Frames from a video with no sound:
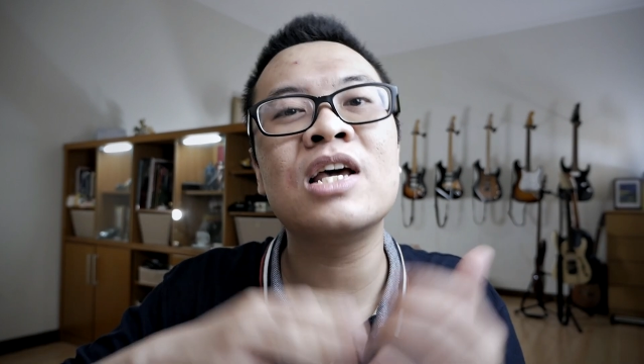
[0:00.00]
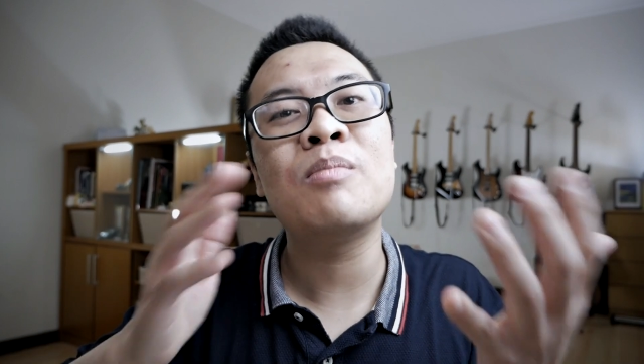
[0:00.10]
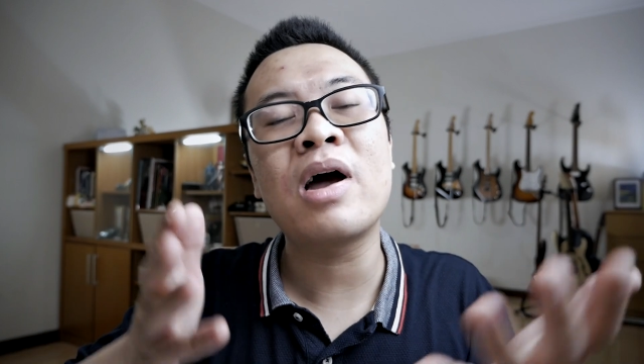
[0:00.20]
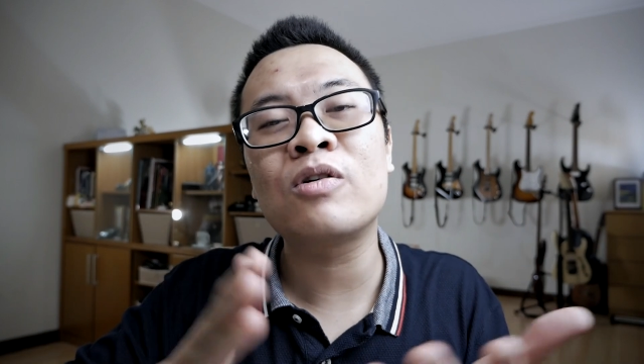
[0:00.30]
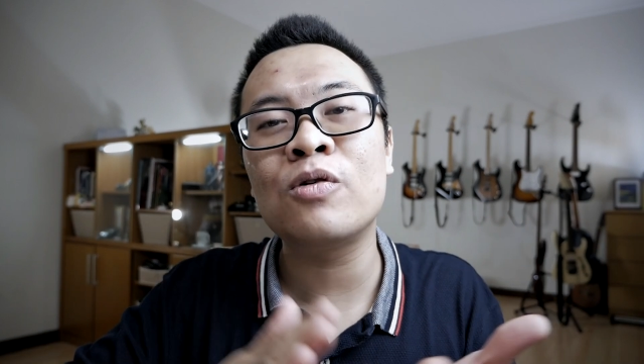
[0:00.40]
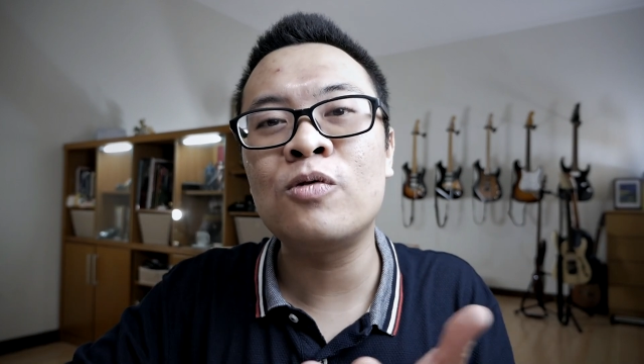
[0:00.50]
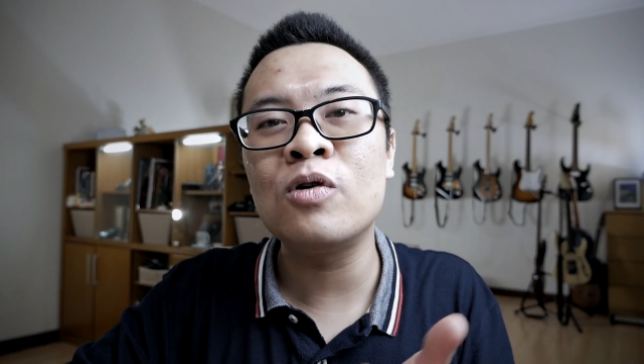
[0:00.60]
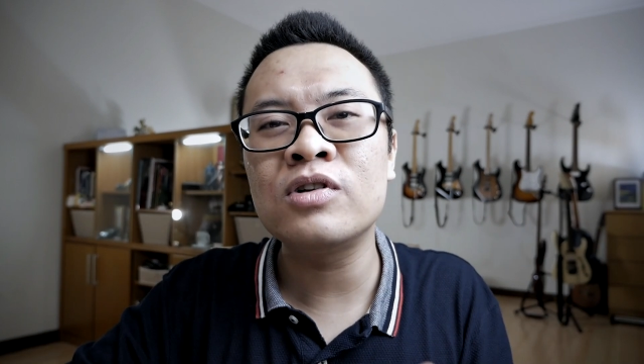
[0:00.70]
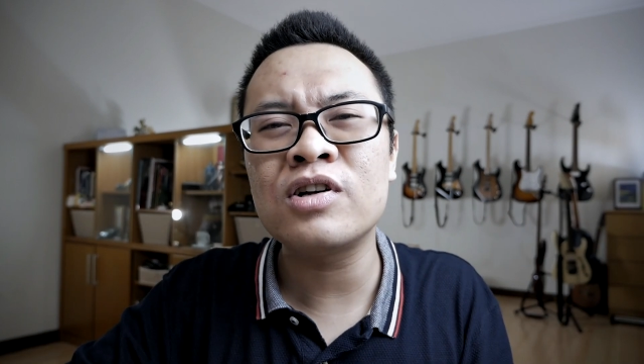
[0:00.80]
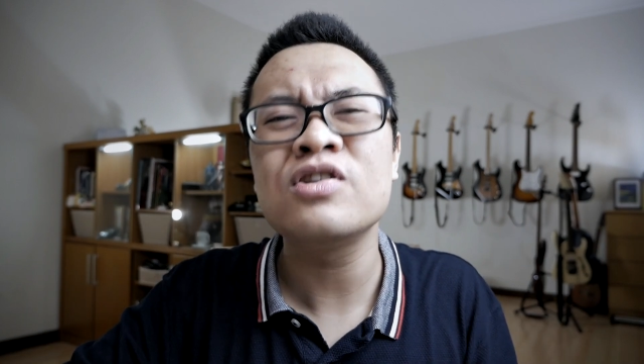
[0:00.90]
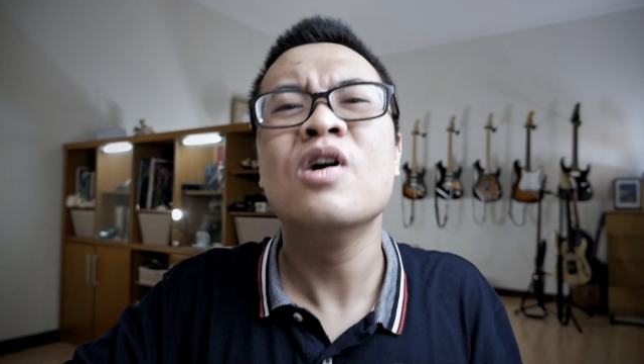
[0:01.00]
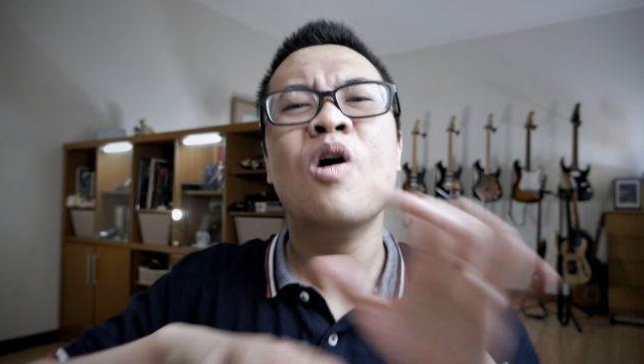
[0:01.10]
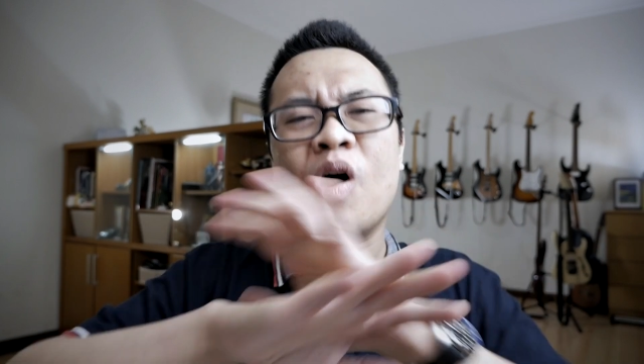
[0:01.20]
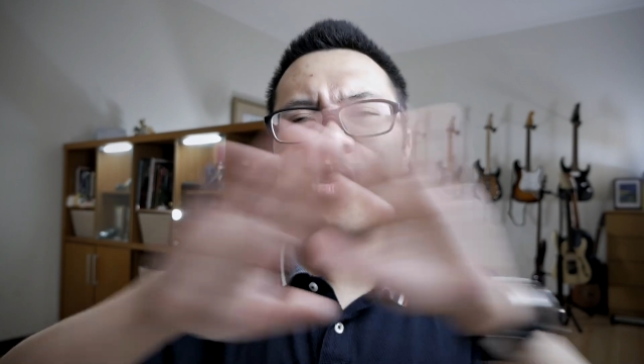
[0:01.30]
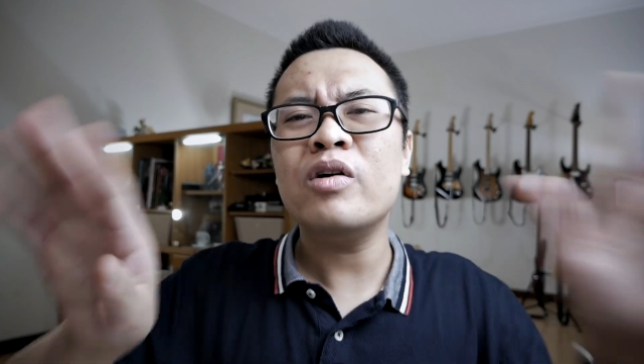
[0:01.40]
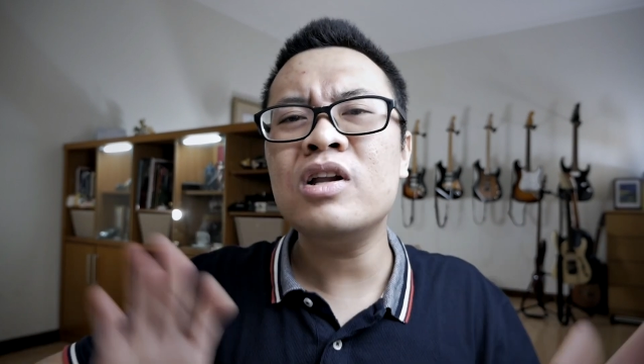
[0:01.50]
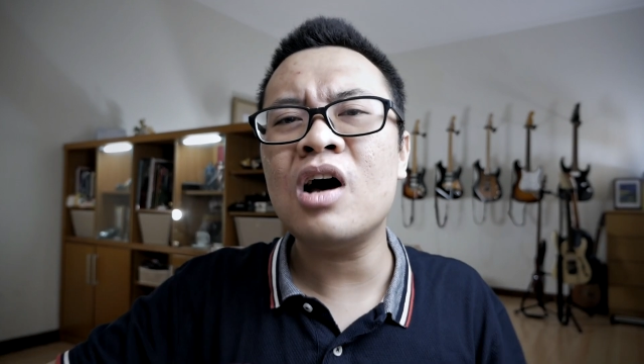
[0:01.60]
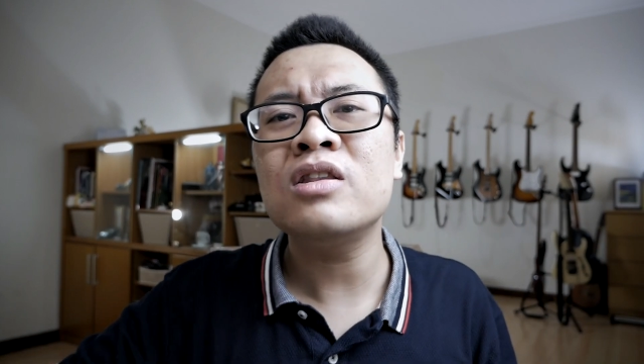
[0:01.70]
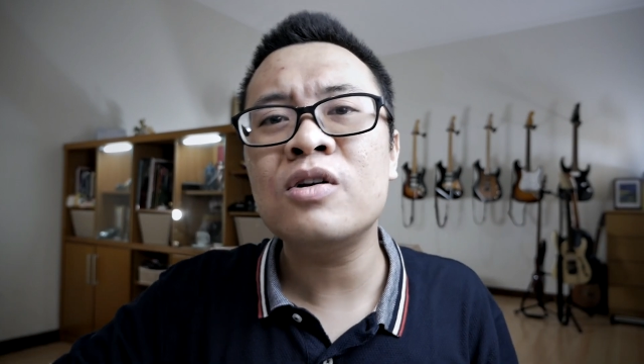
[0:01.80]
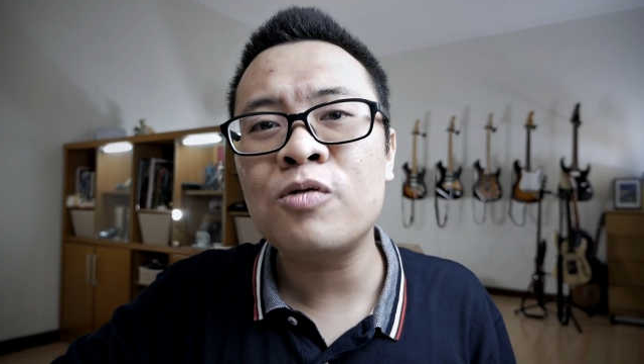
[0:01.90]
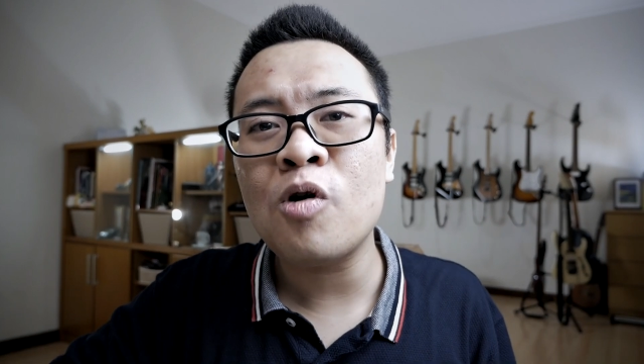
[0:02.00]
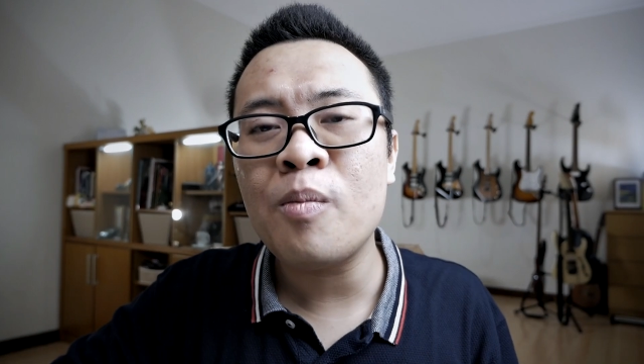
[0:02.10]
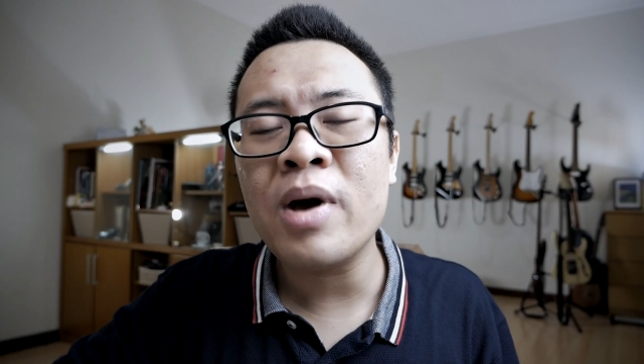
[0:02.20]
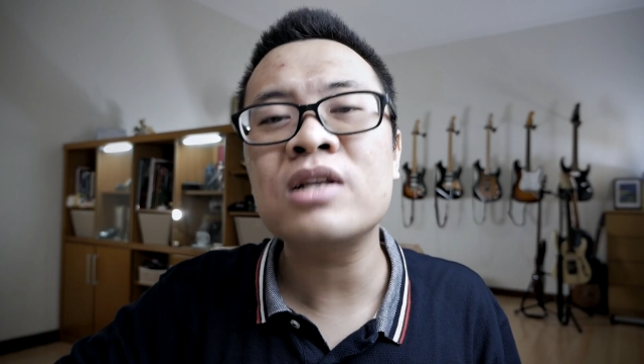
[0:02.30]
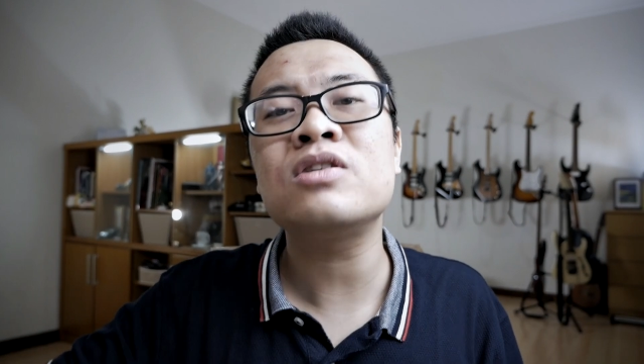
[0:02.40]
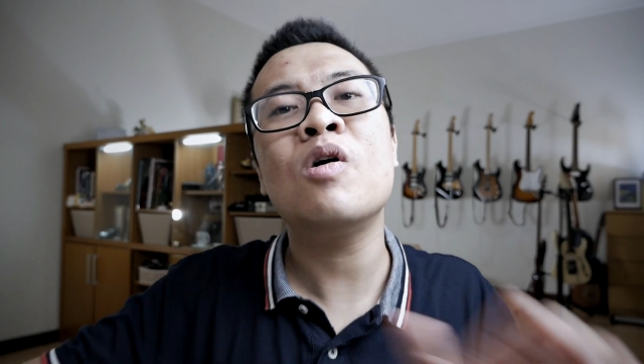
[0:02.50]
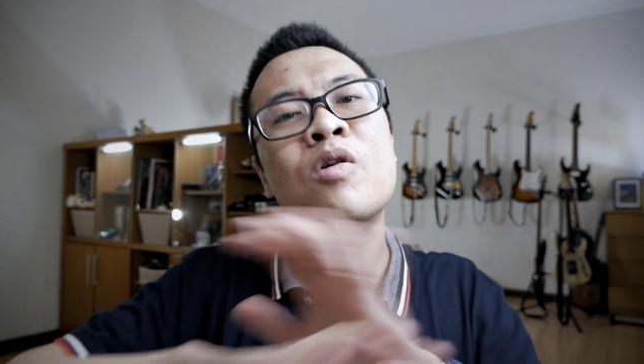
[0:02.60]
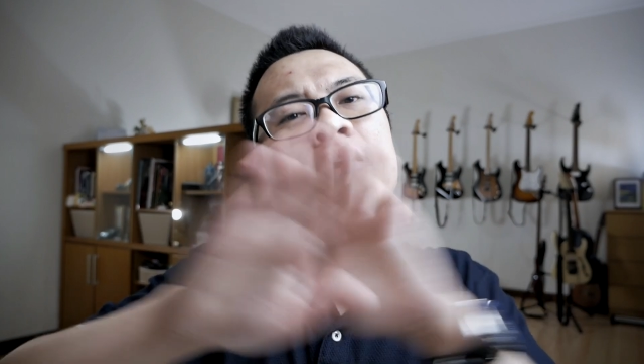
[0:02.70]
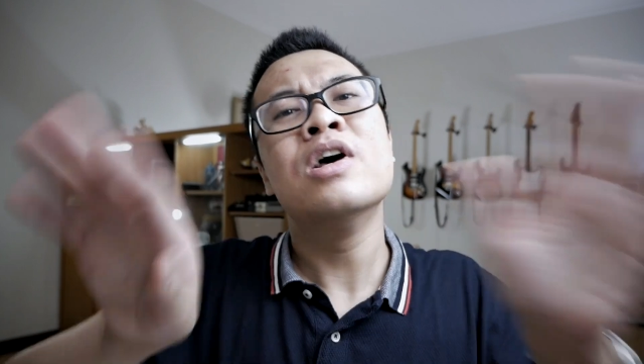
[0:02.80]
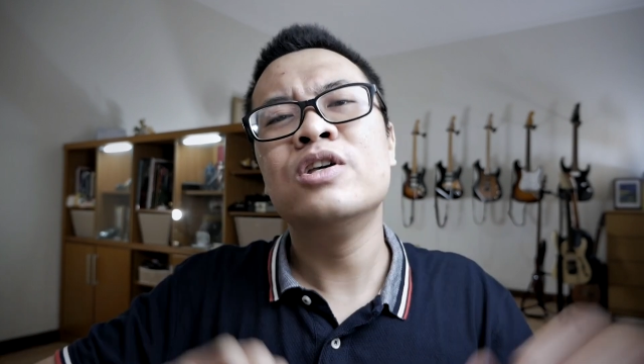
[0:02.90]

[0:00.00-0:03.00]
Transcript: in Micro Four Thirds or in other formats, or